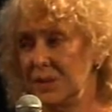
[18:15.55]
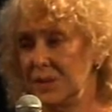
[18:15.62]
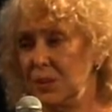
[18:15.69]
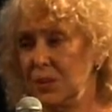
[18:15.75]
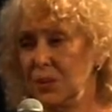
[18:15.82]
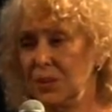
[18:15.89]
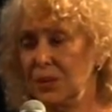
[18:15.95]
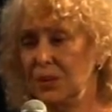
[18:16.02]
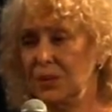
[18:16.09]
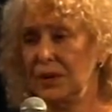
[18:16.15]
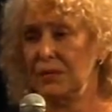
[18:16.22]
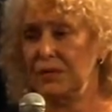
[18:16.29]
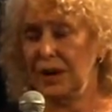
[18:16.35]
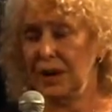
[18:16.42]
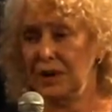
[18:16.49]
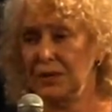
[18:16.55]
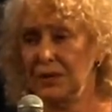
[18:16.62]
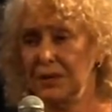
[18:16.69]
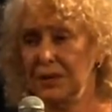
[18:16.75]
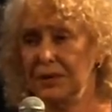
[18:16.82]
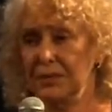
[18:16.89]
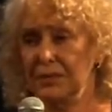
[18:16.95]
pull
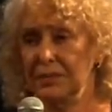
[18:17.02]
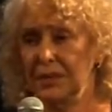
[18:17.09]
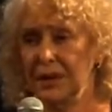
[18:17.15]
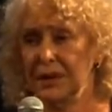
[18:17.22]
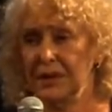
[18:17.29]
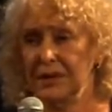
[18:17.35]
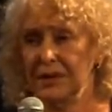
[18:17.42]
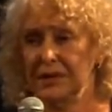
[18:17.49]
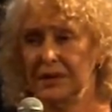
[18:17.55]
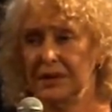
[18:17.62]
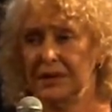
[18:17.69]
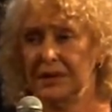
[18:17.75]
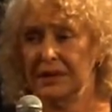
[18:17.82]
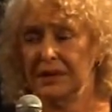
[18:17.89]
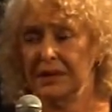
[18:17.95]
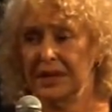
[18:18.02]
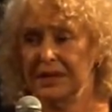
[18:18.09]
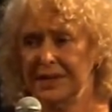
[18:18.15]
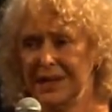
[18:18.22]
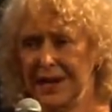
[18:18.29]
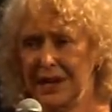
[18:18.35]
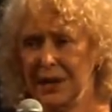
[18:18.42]
around my uh,
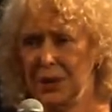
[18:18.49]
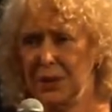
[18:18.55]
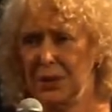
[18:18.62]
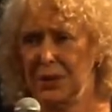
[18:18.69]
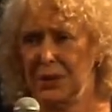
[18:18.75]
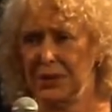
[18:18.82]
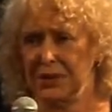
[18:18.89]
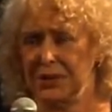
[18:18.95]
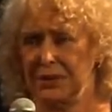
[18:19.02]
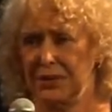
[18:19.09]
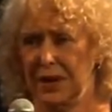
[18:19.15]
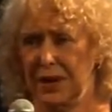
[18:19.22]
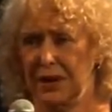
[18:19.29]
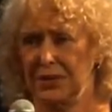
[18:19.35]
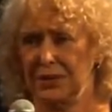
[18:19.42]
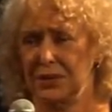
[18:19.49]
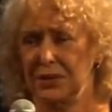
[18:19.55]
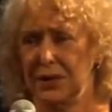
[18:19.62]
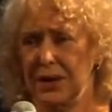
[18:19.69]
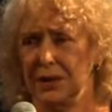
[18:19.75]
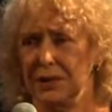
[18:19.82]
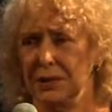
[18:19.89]
ecstatic works, around
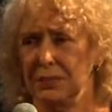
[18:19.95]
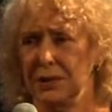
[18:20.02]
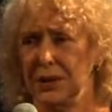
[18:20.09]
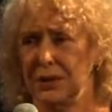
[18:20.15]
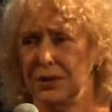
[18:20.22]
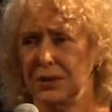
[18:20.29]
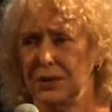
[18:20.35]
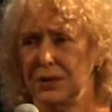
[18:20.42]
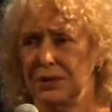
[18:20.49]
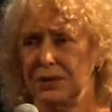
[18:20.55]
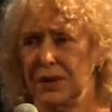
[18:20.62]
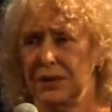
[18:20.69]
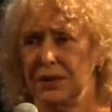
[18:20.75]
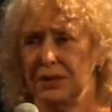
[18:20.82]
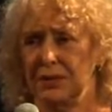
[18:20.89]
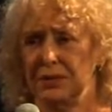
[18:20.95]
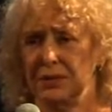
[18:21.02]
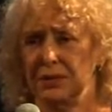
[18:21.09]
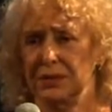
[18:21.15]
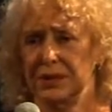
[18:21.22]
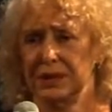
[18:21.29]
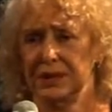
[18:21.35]
surrounding me, joy surrounding
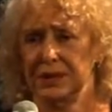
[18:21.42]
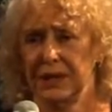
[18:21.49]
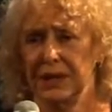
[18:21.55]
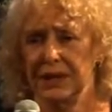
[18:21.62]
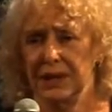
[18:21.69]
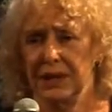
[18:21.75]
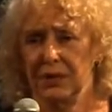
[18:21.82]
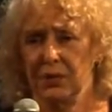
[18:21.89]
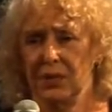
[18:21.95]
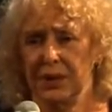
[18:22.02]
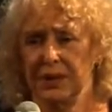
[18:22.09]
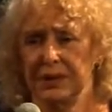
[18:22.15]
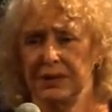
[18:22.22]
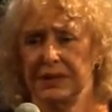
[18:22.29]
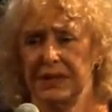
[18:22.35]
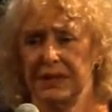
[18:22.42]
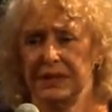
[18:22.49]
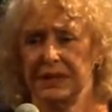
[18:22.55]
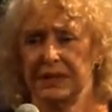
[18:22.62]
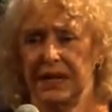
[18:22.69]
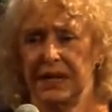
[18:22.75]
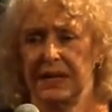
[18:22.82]
fuses, was
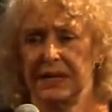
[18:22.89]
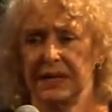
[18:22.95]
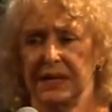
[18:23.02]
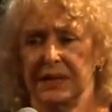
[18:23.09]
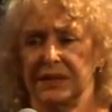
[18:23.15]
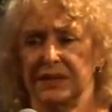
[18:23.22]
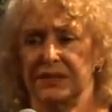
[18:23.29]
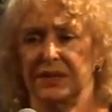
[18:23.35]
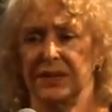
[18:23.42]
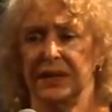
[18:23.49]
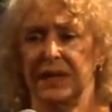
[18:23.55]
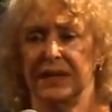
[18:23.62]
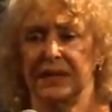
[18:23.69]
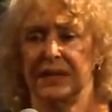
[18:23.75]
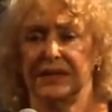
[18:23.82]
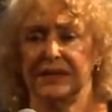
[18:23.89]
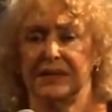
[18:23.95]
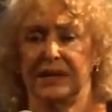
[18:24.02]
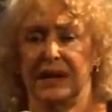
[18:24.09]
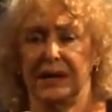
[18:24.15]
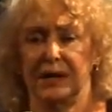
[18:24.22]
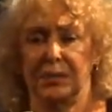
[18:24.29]
this endless, relentless,
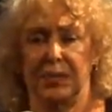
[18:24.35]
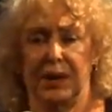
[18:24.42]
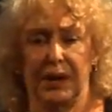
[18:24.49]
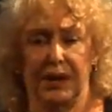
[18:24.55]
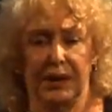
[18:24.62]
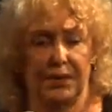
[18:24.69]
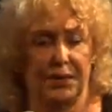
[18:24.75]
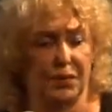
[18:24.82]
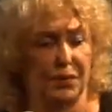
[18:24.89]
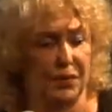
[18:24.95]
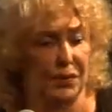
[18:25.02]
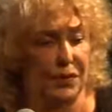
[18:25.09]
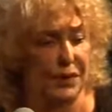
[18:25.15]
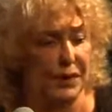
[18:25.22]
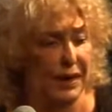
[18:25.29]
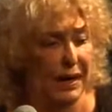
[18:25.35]
diabolical war